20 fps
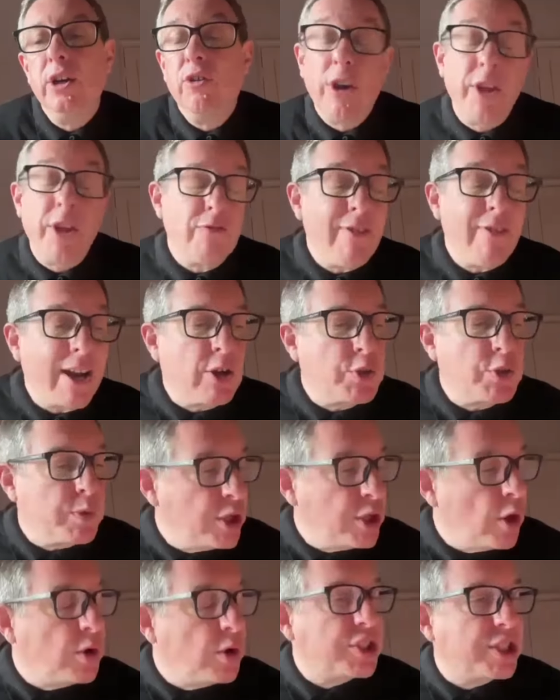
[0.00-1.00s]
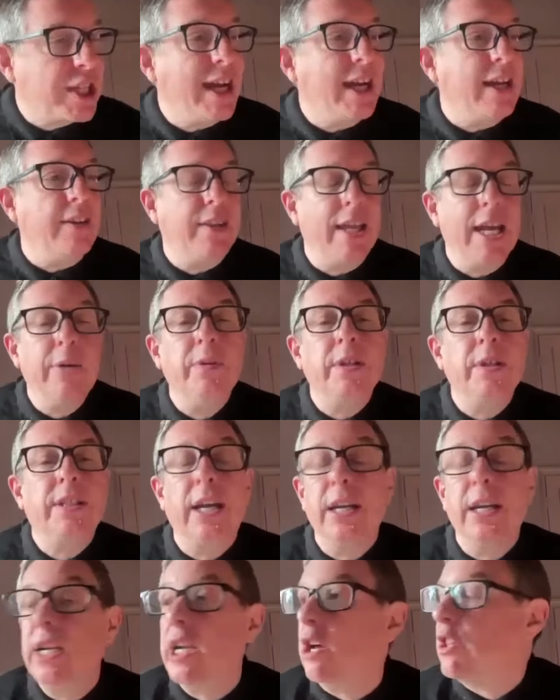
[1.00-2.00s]
or other records were not saying. They were
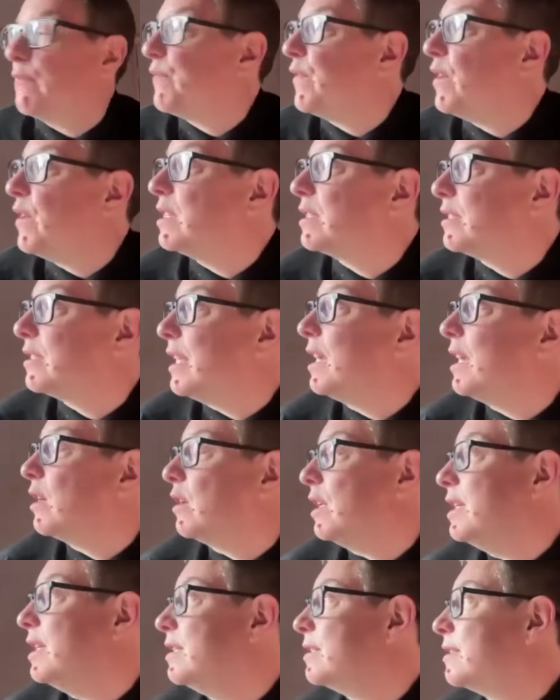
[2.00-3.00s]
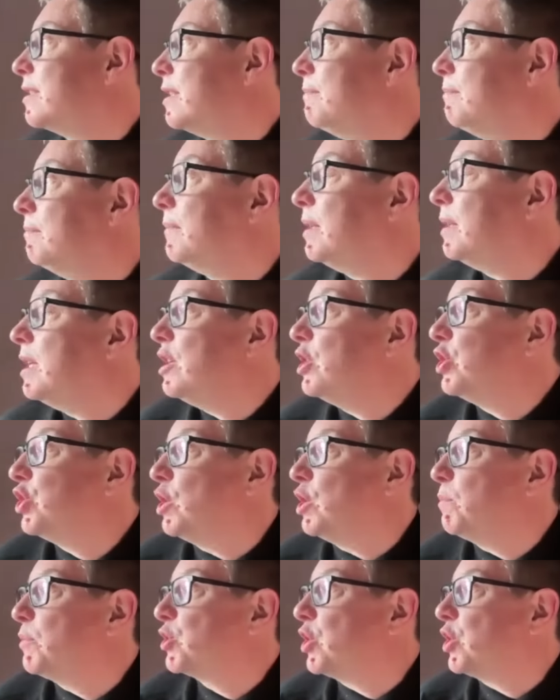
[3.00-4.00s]
saying, the first single is
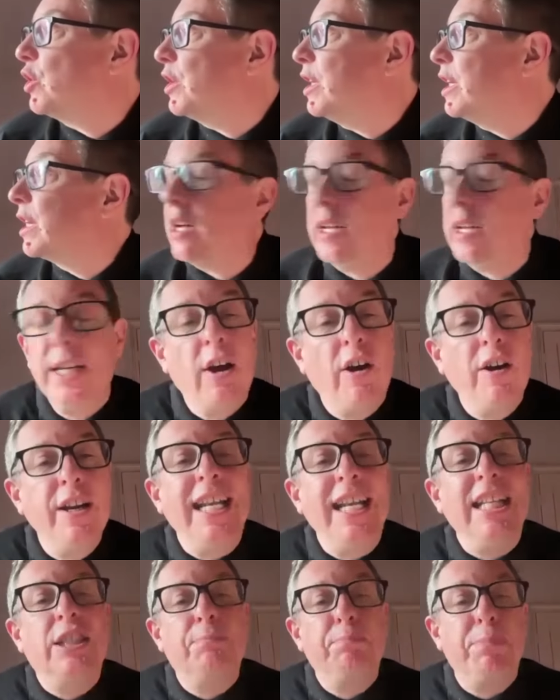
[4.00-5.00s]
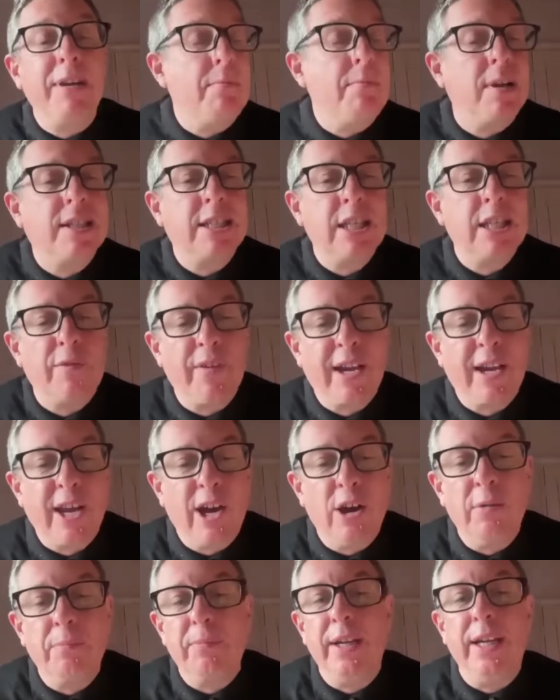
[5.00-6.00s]
Supersonic. I need to be myself. I
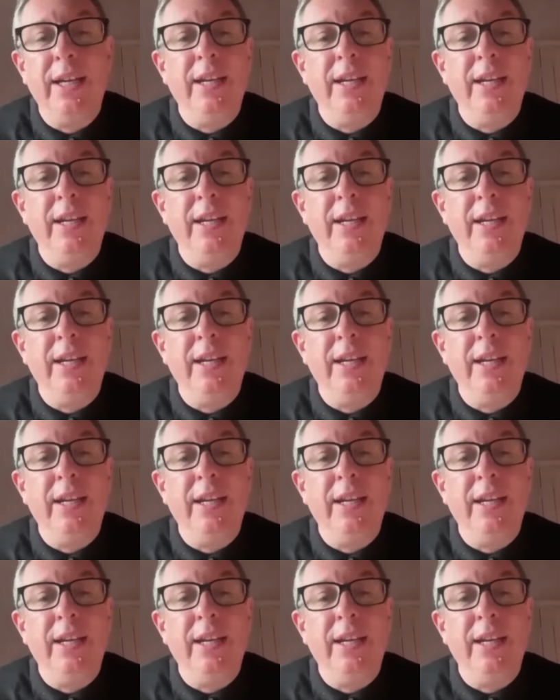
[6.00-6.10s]
can't